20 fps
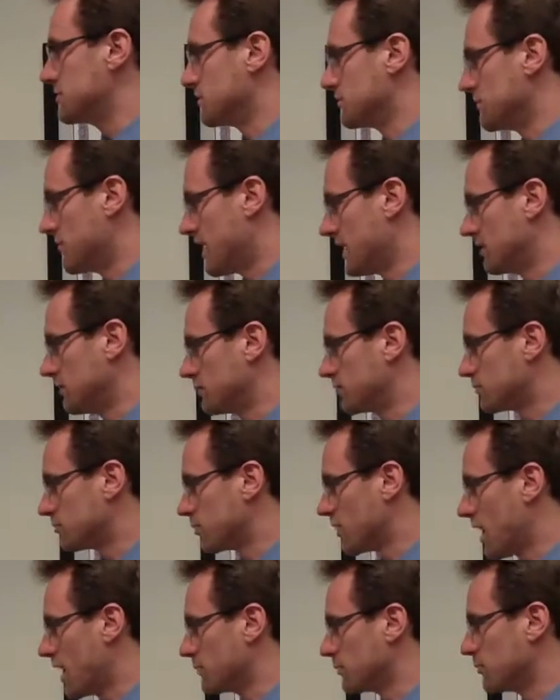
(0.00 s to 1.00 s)
They're vital for
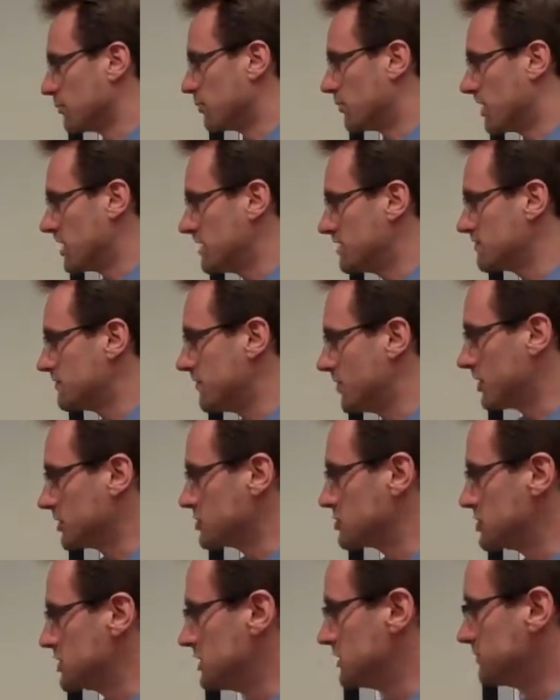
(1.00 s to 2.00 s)
proper brain
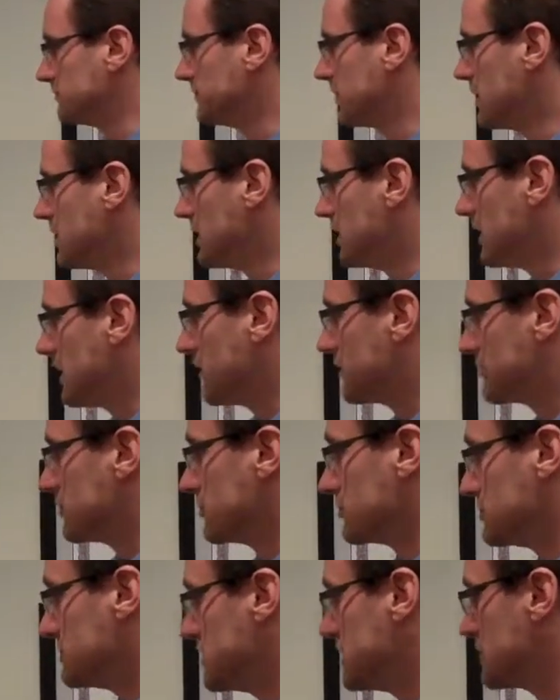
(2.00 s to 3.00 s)
function. If
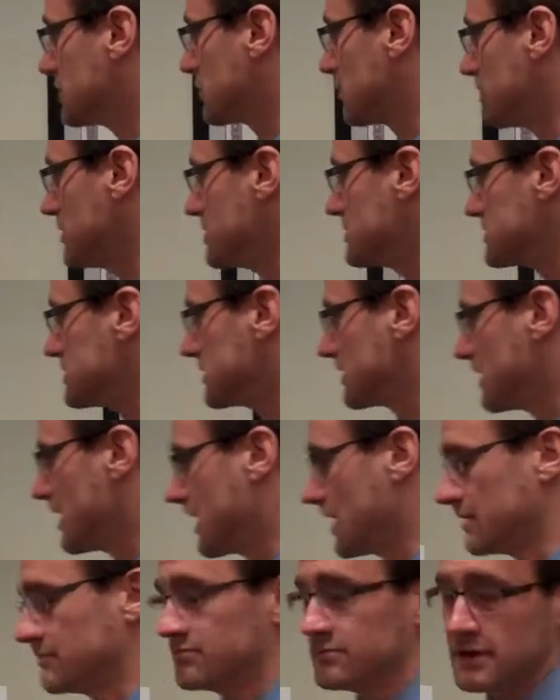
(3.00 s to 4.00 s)
they're decreased, it
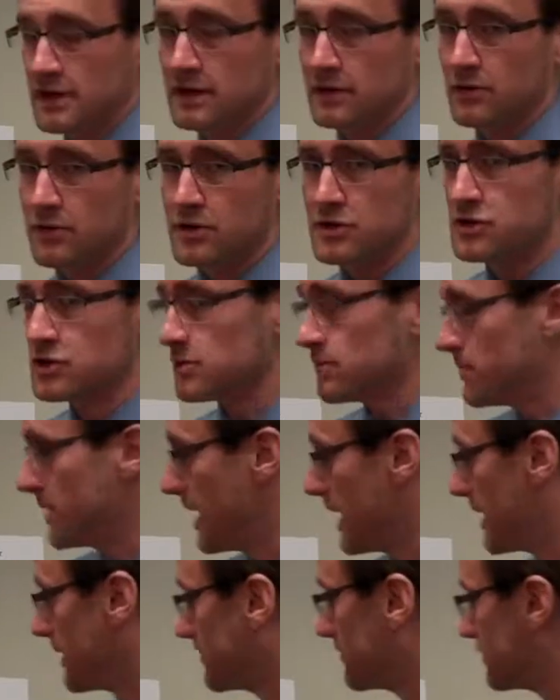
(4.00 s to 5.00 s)
can increase your
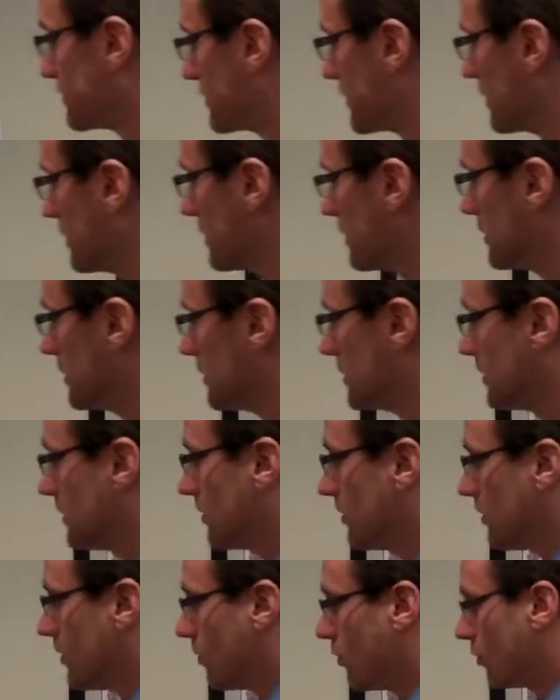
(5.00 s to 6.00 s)
pain.
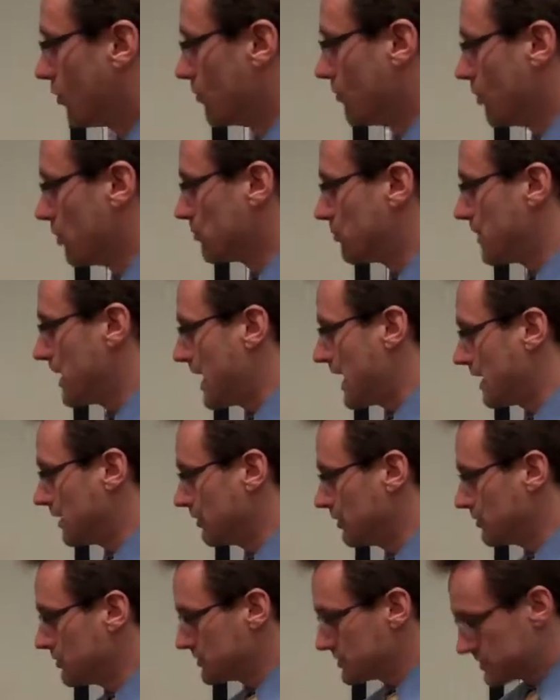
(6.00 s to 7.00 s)
Hormone
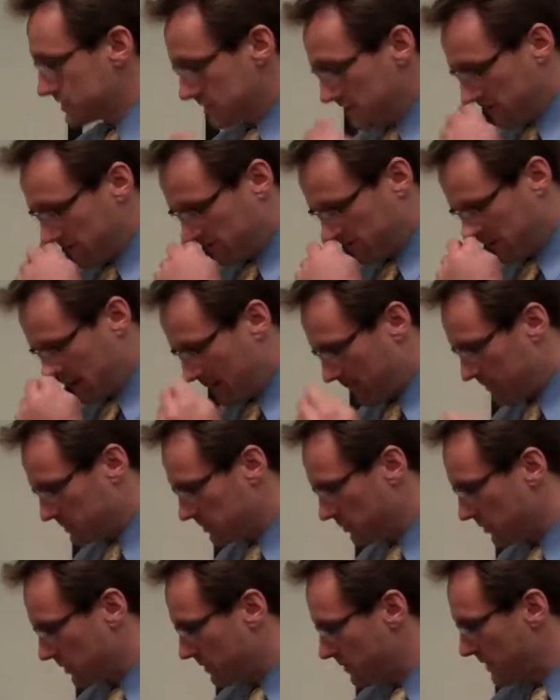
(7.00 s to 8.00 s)
panels,
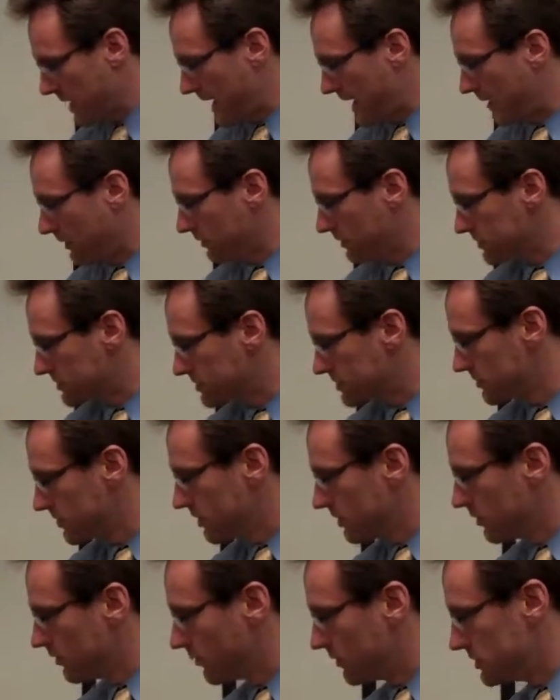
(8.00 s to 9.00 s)
inflammatory panels.
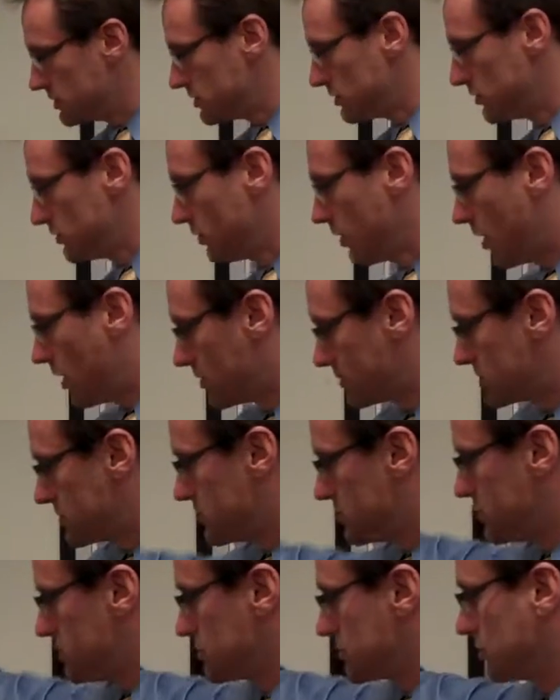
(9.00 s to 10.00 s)
We do also
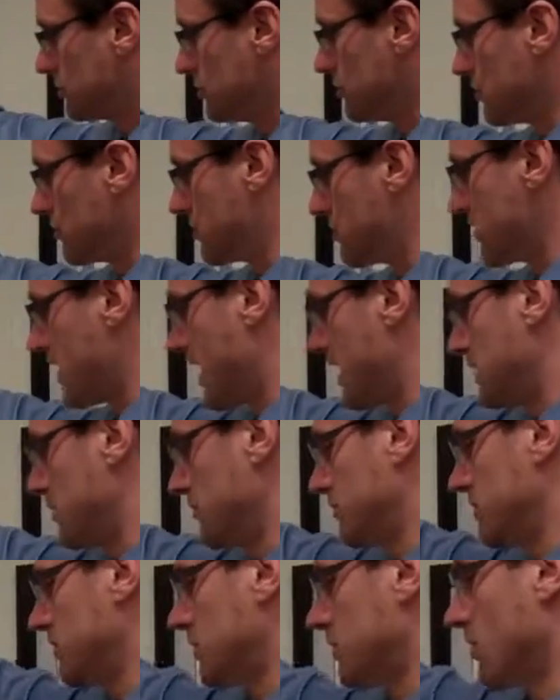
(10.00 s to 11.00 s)
use
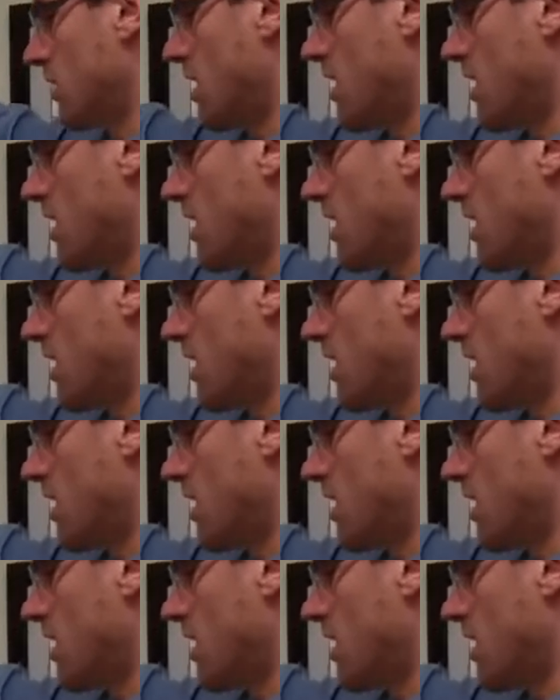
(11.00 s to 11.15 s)
glutathione in our